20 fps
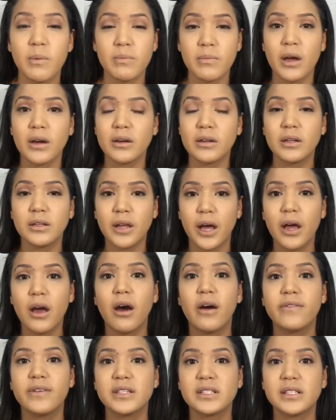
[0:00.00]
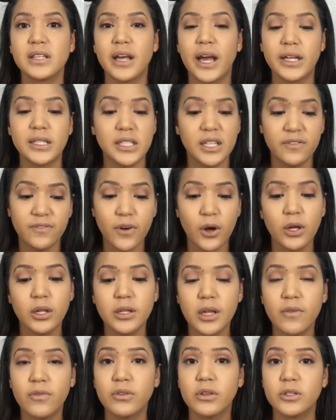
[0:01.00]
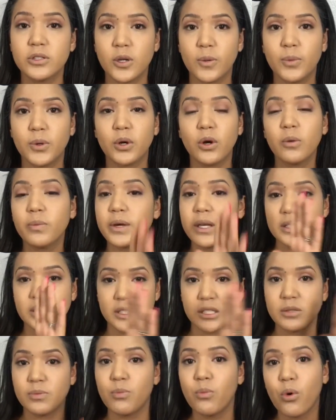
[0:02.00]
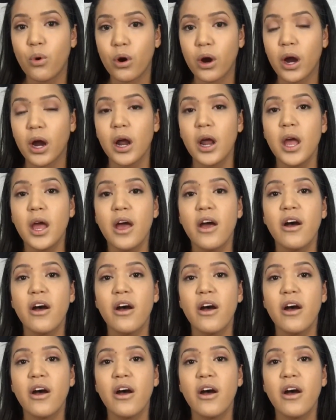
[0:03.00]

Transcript: I'm not gonna lie, obviously I did fall in love with the Dermacol because it's more